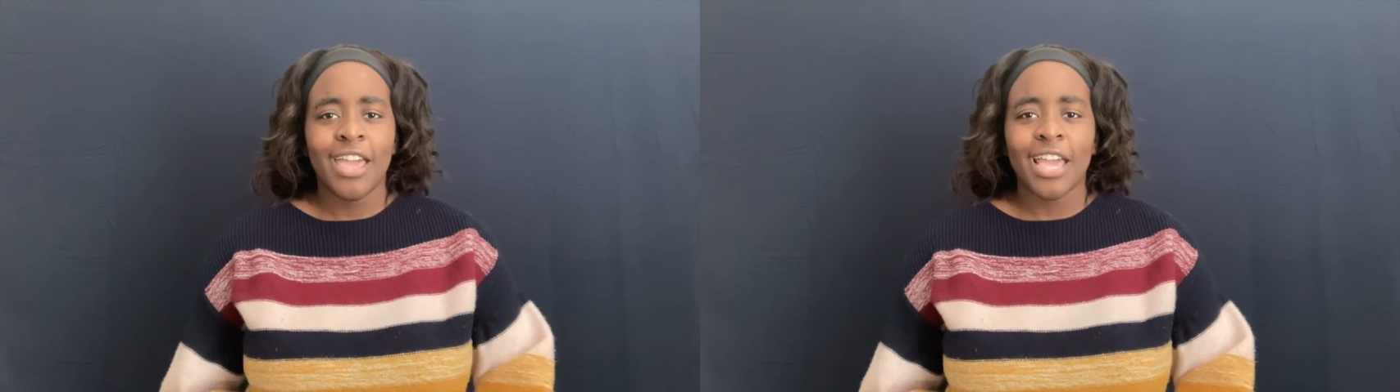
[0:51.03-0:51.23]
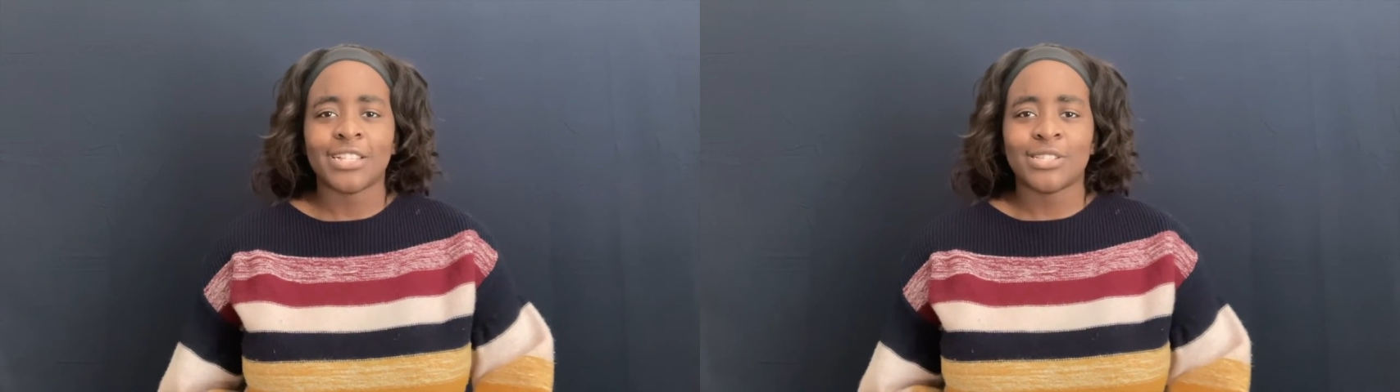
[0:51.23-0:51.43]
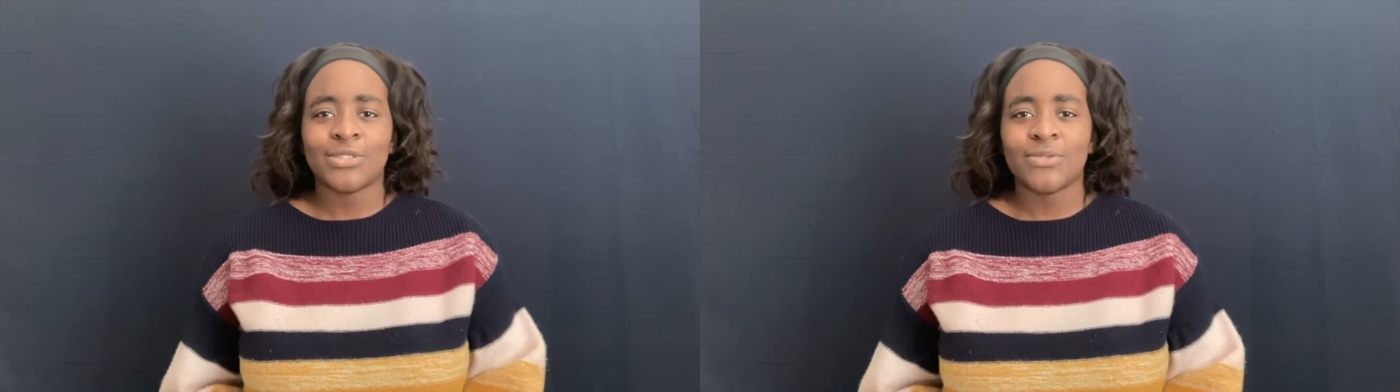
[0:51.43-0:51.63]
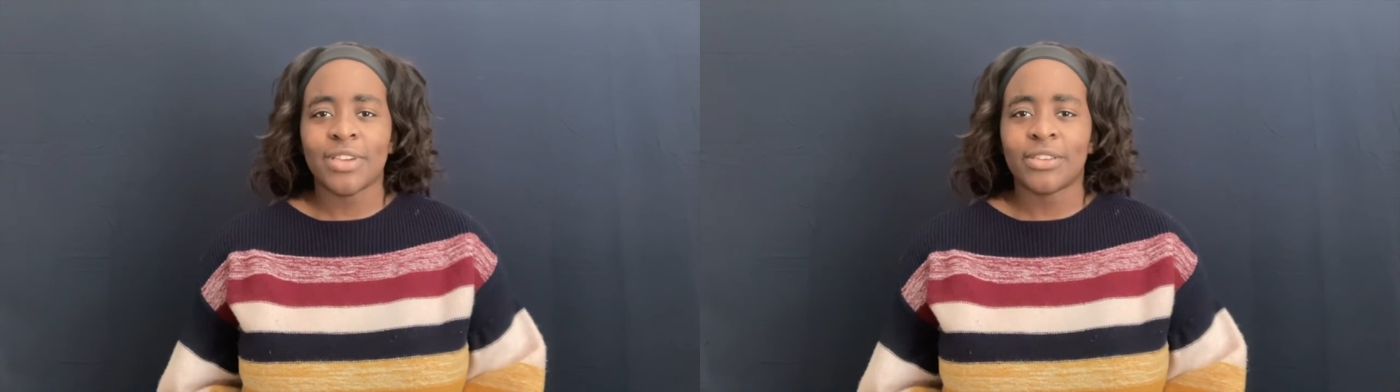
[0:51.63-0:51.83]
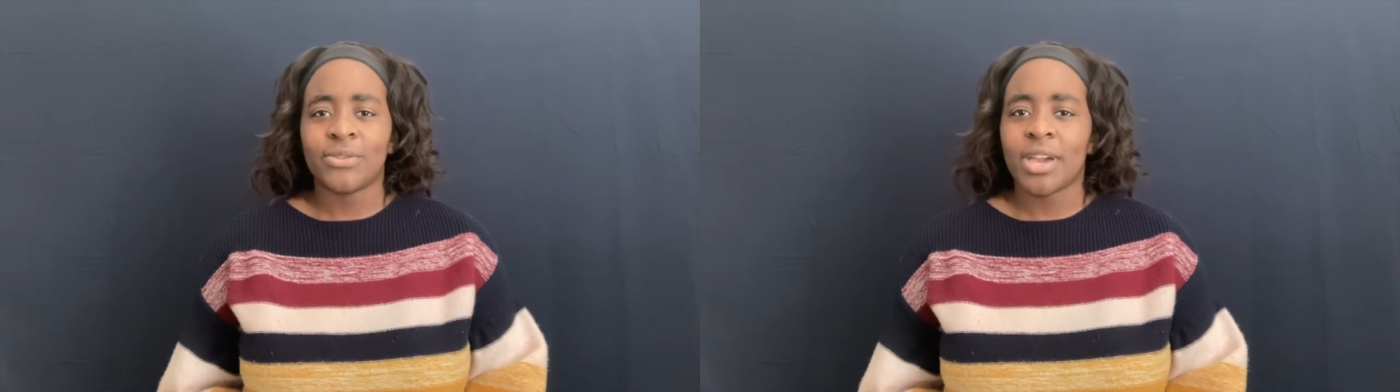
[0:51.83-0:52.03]
And to do
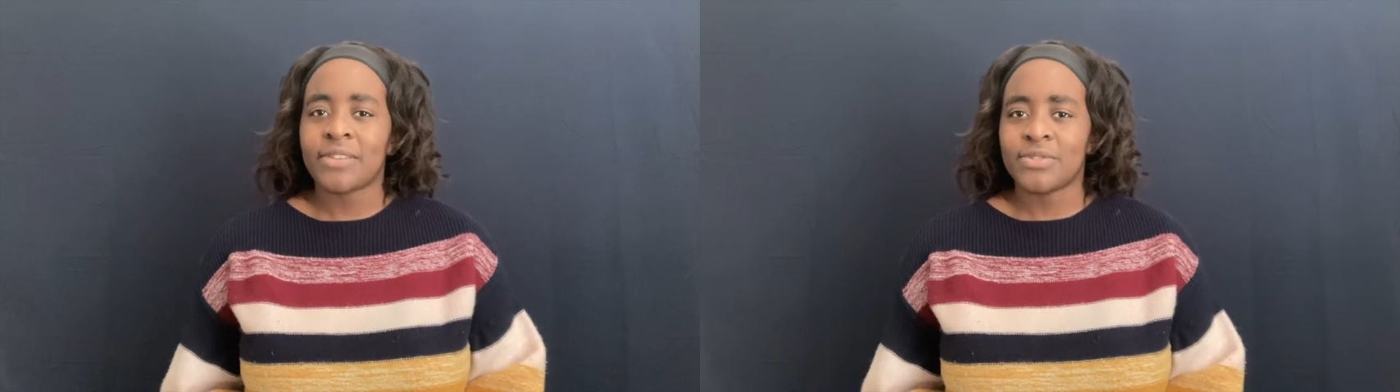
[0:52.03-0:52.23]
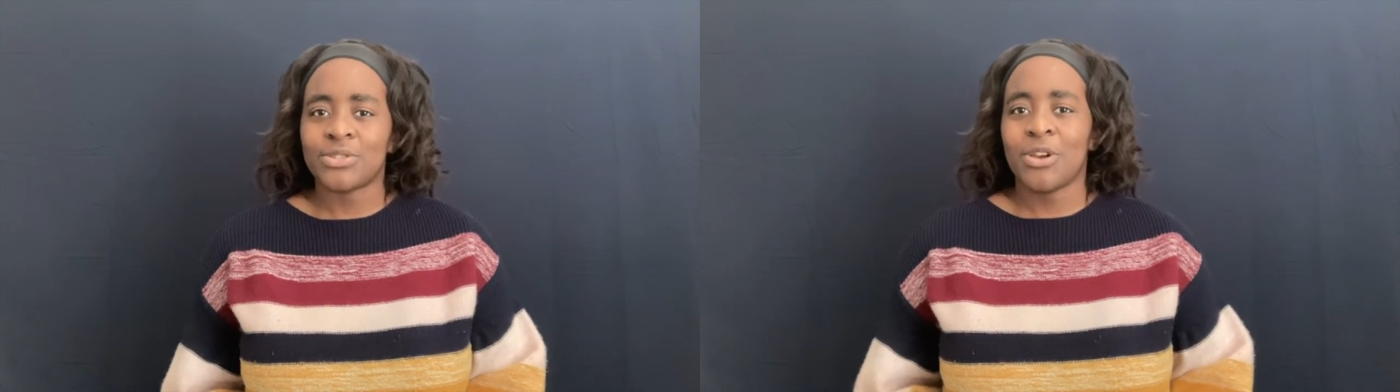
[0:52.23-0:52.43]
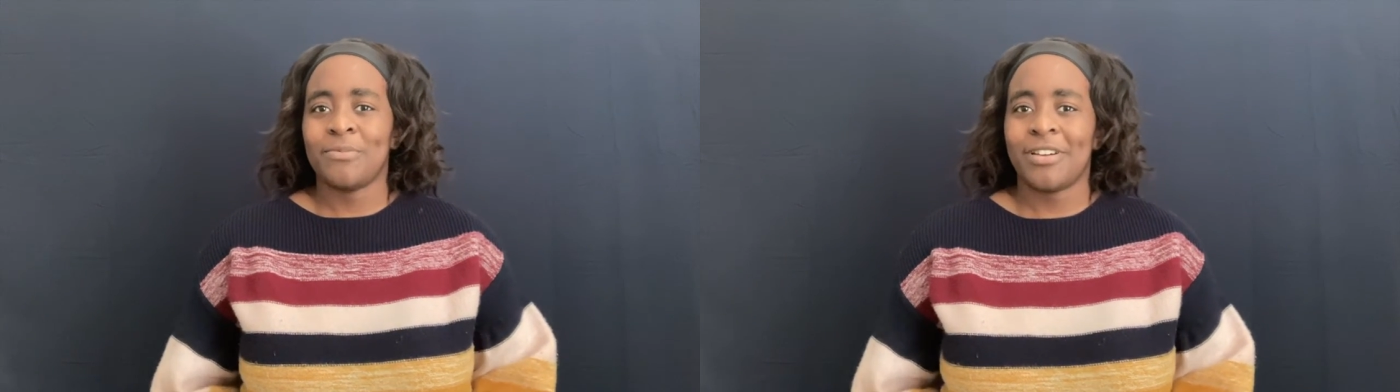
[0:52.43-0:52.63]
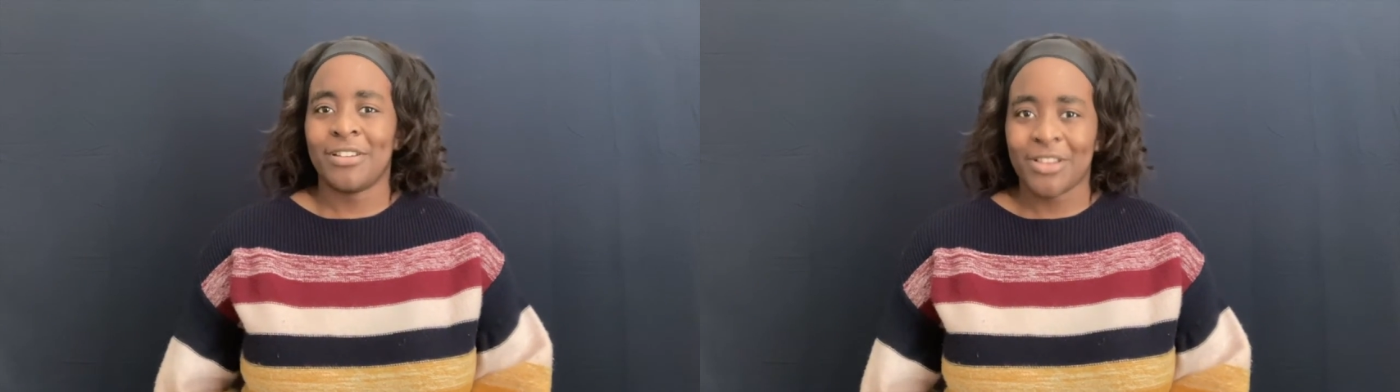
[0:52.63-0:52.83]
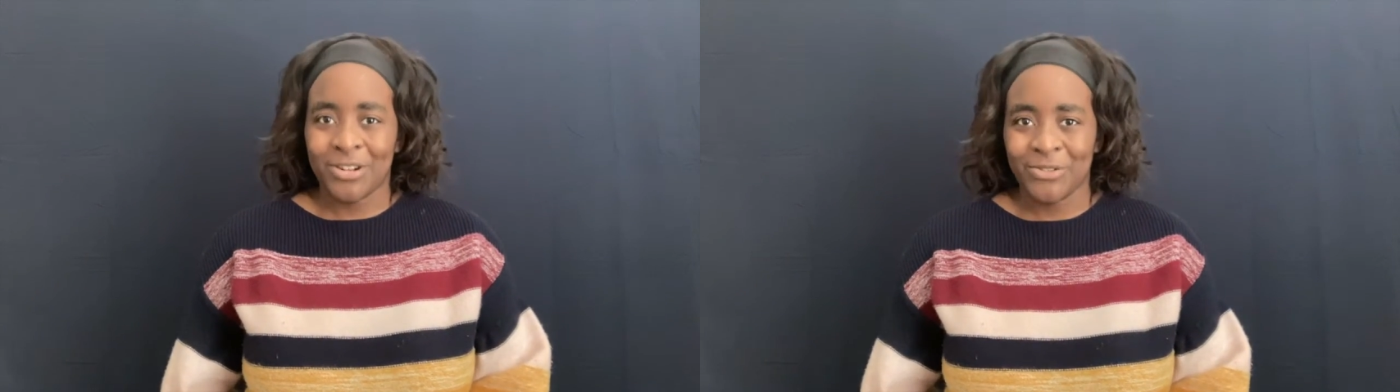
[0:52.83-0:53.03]
that, you have to start by a lot of